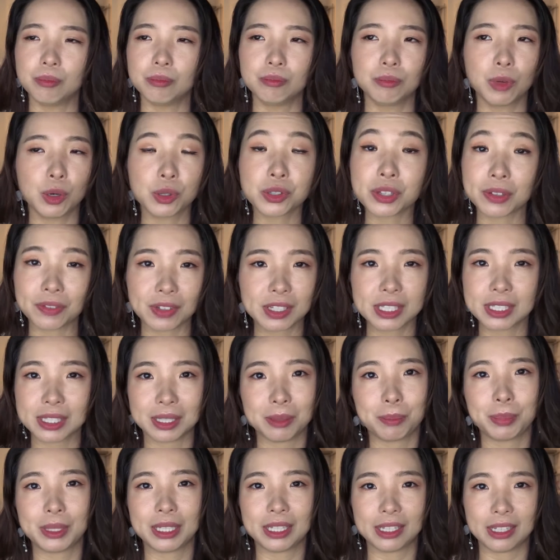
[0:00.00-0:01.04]
most of the
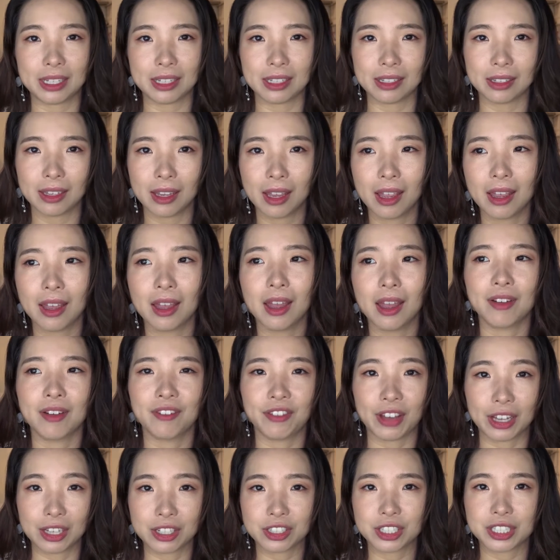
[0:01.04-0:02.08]
CP
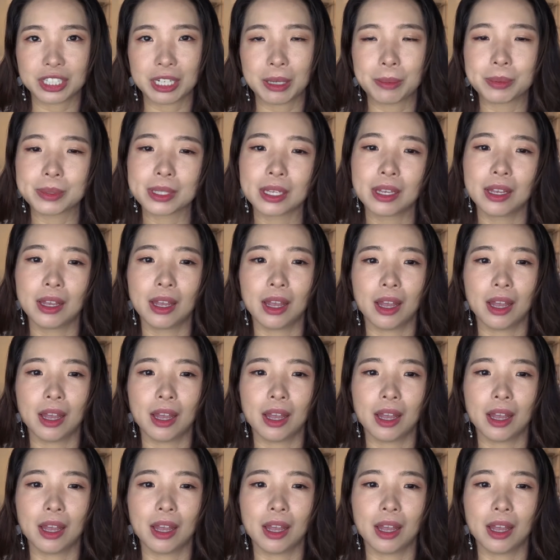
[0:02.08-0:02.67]
fellowships.